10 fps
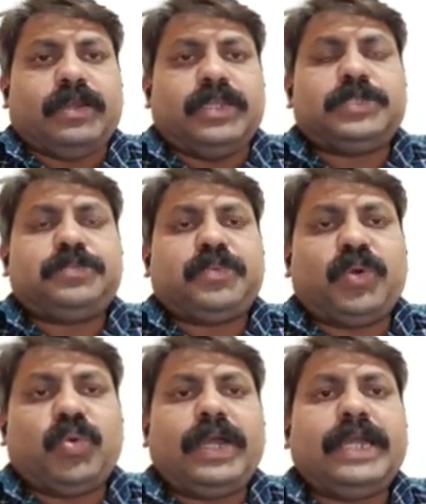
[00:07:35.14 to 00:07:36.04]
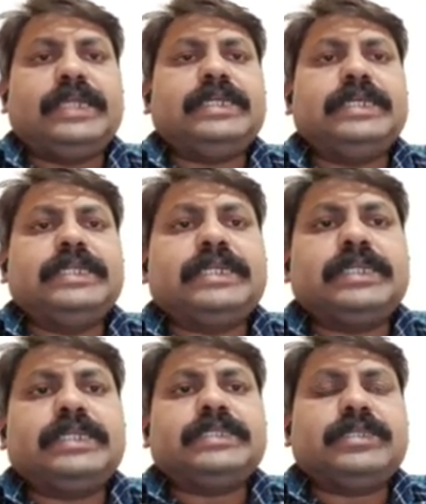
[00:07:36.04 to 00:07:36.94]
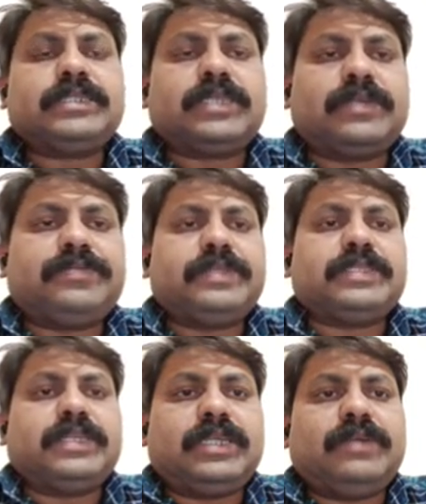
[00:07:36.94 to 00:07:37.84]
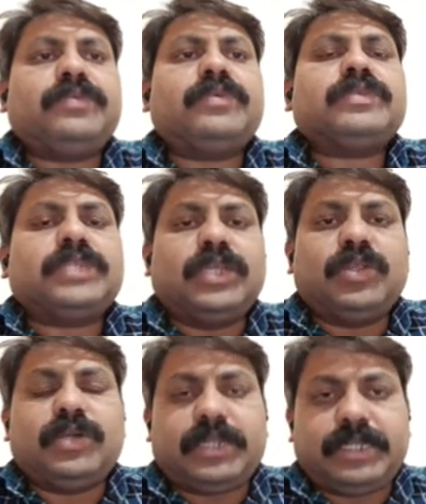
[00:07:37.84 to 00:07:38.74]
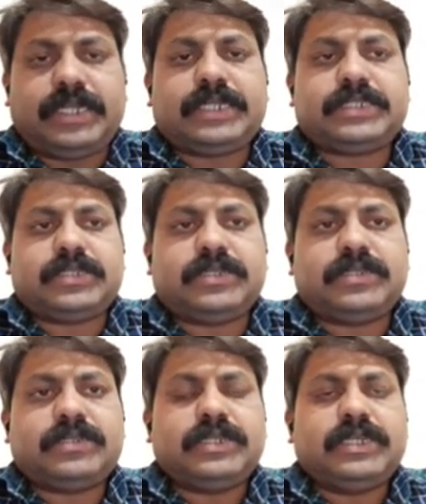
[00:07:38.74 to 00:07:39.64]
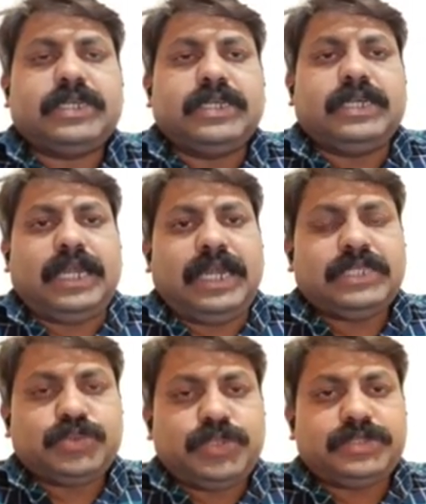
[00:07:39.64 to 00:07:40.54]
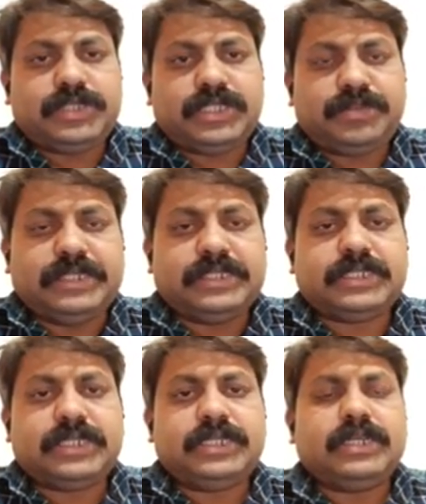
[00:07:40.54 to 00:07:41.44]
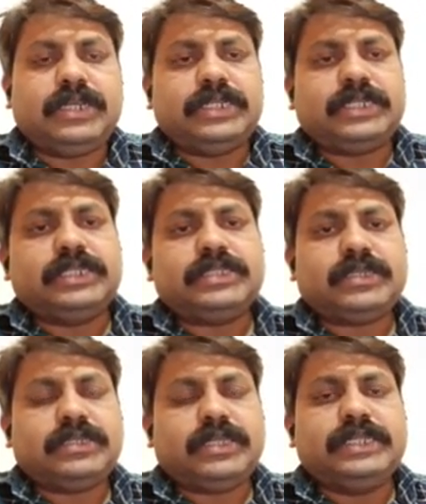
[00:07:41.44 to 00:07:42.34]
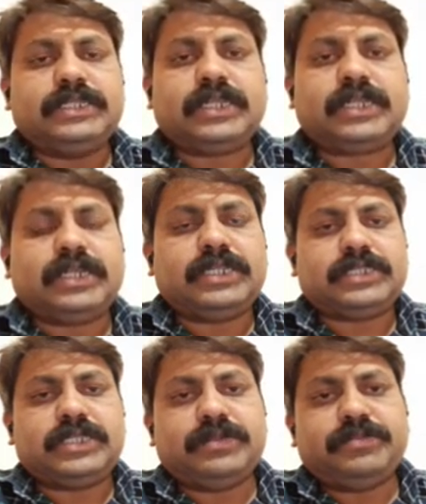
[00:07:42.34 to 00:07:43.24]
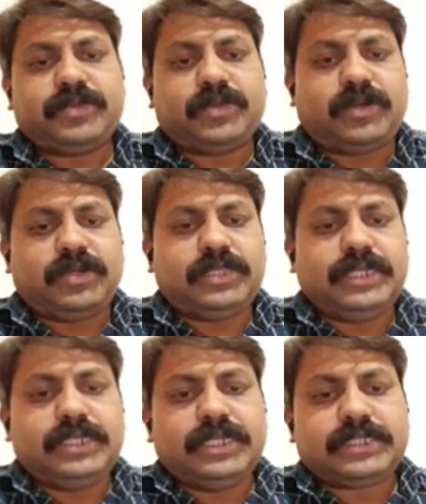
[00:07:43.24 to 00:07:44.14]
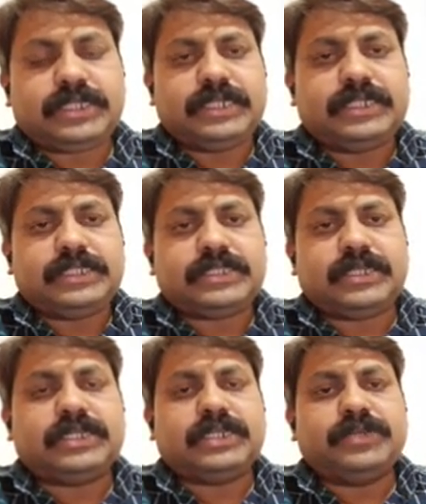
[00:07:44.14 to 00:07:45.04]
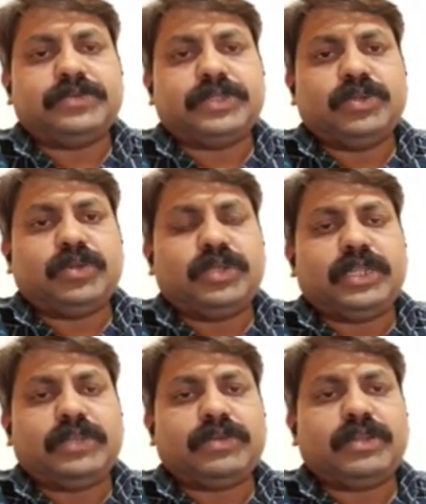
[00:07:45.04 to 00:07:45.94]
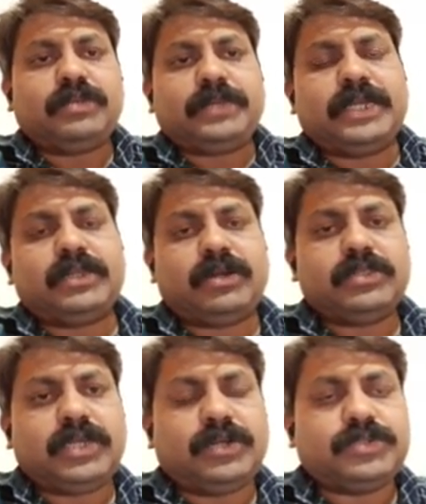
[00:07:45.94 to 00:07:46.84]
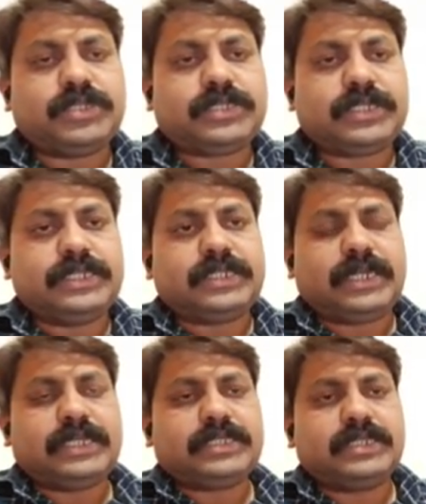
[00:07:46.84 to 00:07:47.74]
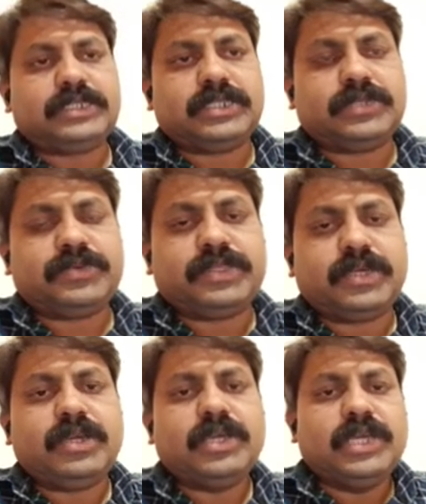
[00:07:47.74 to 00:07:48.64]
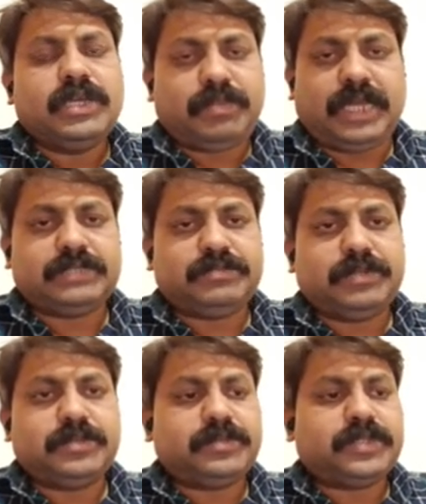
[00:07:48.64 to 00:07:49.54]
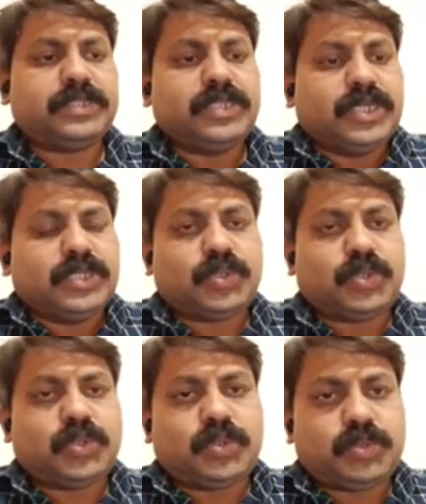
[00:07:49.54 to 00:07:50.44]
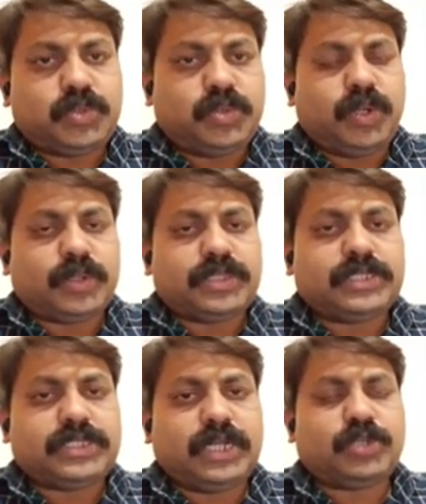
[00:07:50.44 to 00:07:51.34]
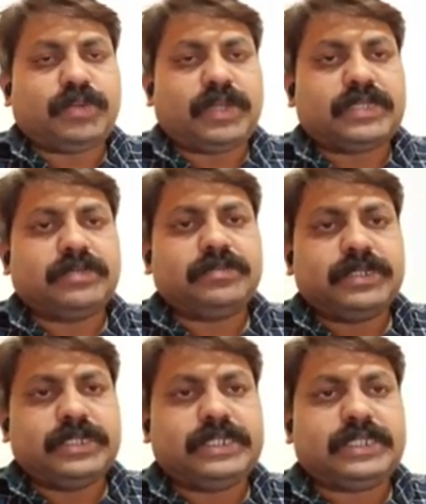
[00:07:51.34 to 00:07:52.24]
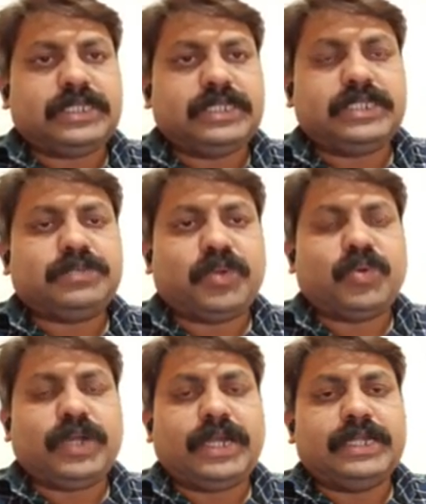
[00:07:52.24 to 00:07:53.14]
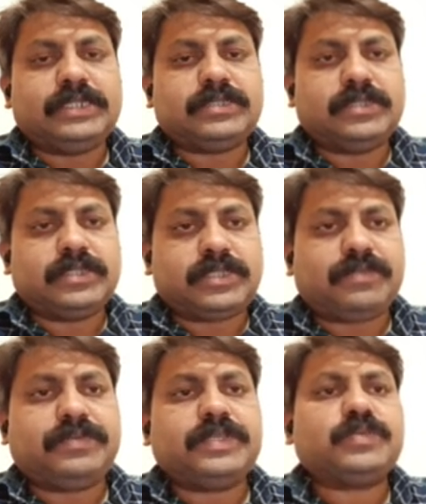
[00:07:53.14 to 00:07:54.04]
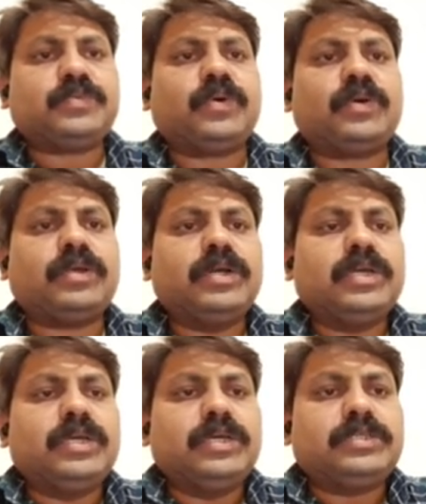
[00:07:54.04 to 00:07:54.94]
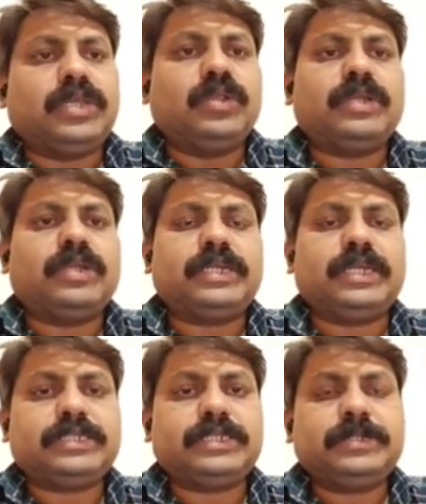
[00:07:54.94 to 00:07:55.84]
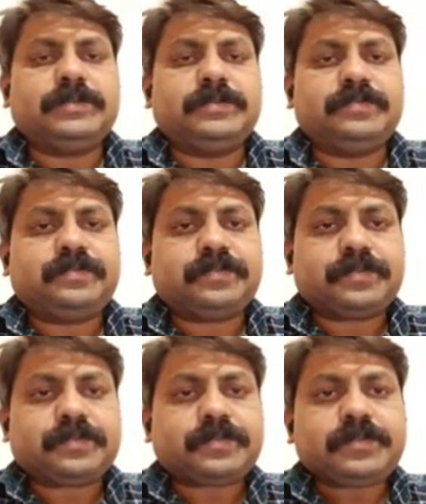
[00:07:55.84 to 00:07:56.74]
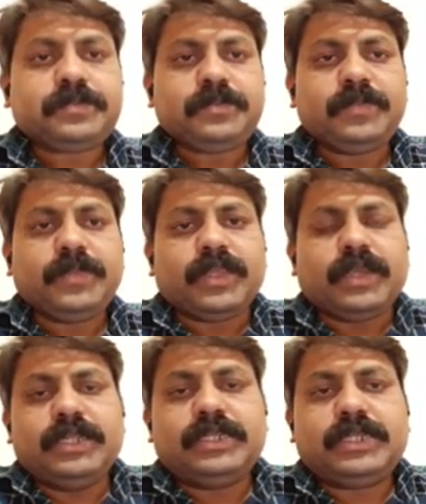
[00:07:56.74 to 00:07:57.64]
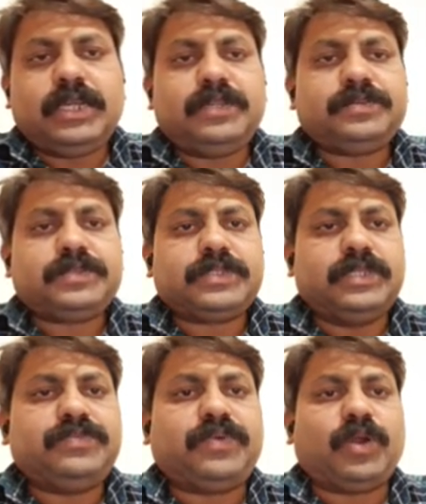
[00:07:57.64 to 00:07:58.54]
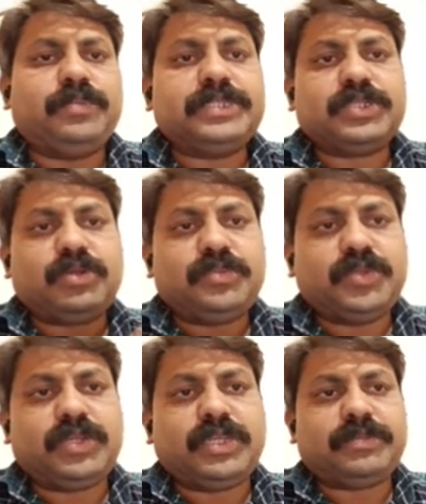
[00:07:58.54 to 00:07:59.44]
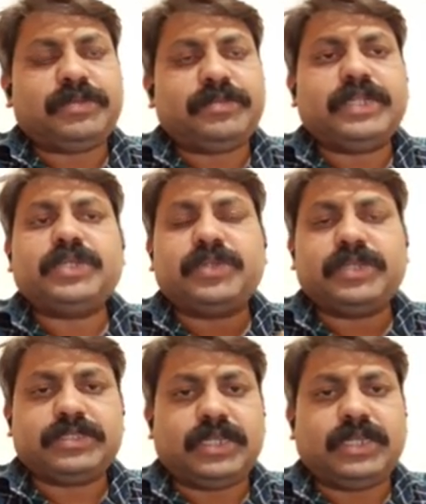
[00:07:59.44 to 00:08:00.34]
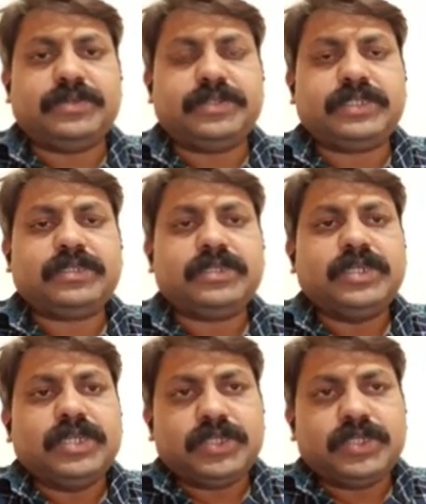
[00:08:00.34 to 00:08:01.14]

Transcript: It provides increased surface area for cellular reaction. As we have just mentioned, it is the interconnection. On the inner side it is connected with nuclear envelope, and on the outer side it has connection with the plasma membrane. So throughout the cytoplasm it provides the surface for cellular reaction. It helps in formation of nuclear membrane during cell division.